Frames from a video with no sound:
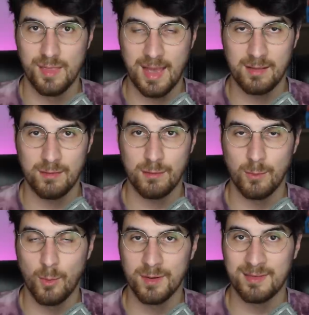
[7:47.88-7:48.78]
Then,
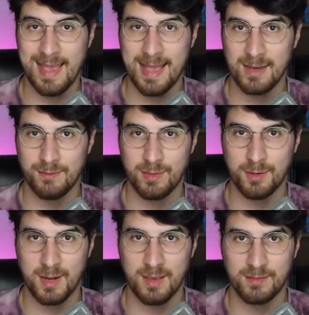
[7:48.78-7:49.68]
towards the end of the
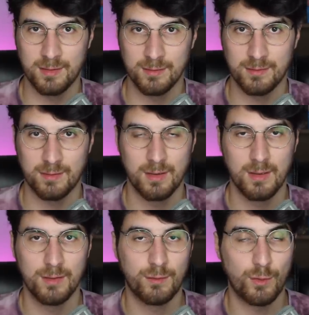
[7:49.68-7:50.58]
Renaissance,
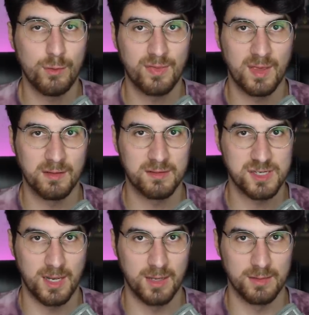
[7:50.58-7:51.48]
two things
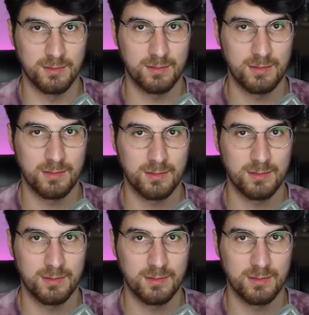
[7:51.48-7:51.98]
changed.